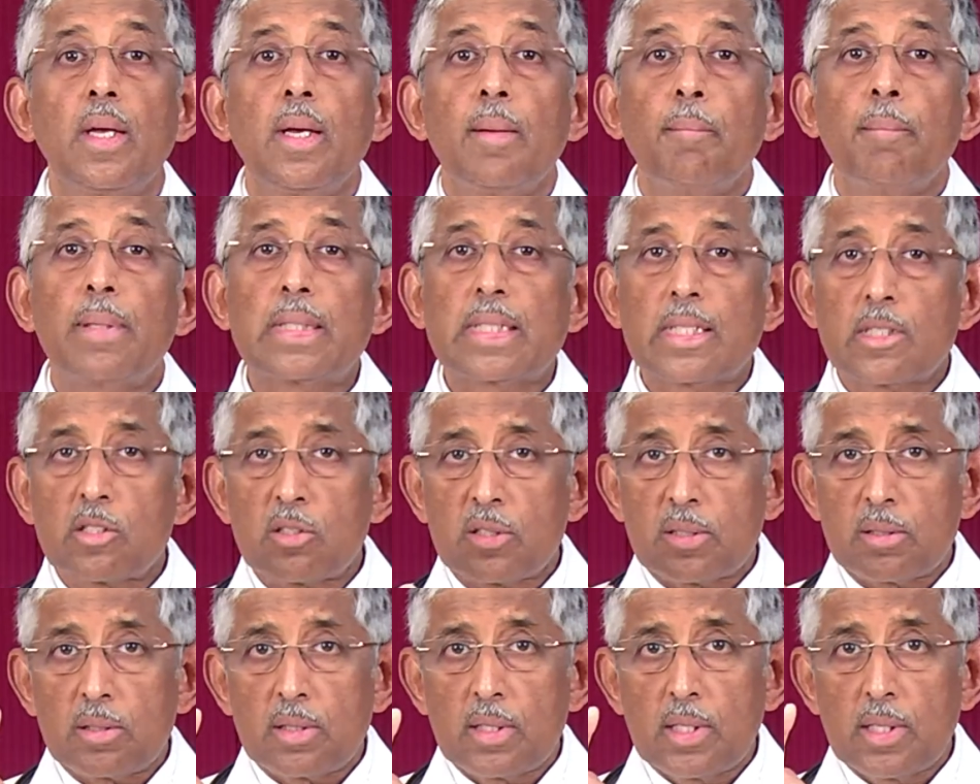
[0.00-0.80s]
But
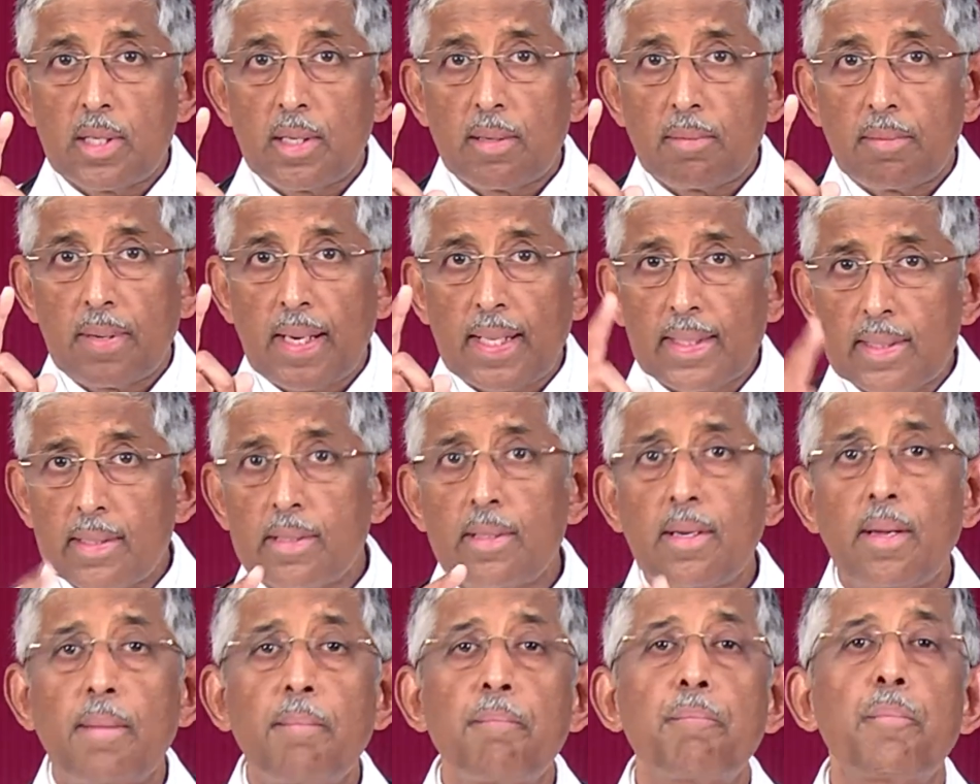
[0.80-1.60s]
there's
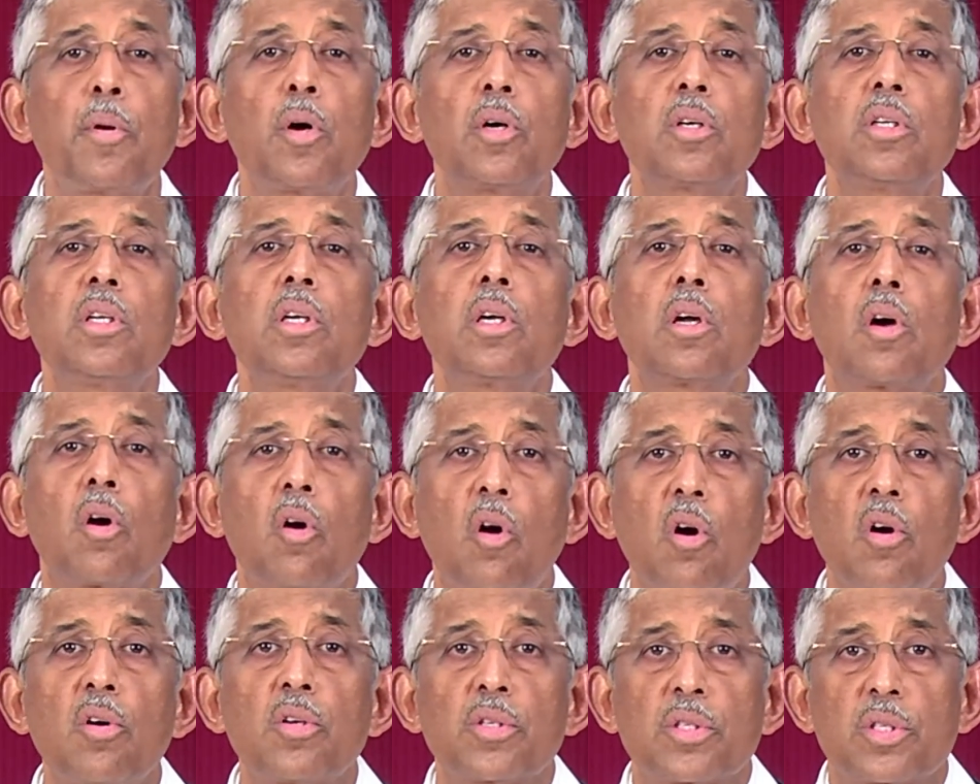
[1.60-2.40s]
another important
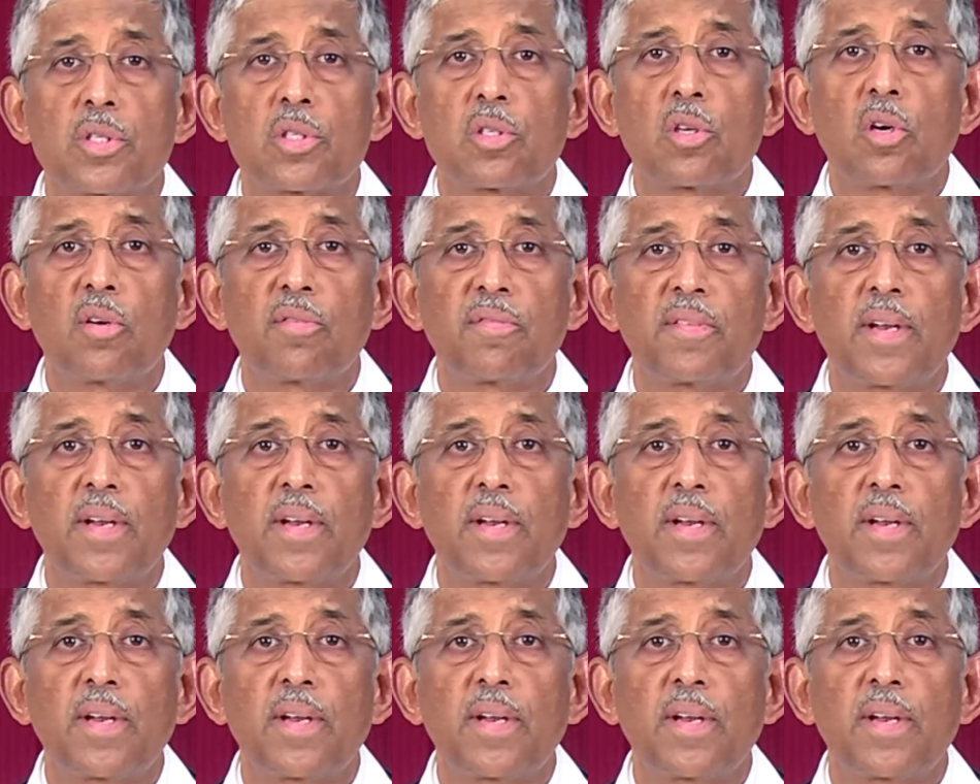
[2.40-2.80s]
cause of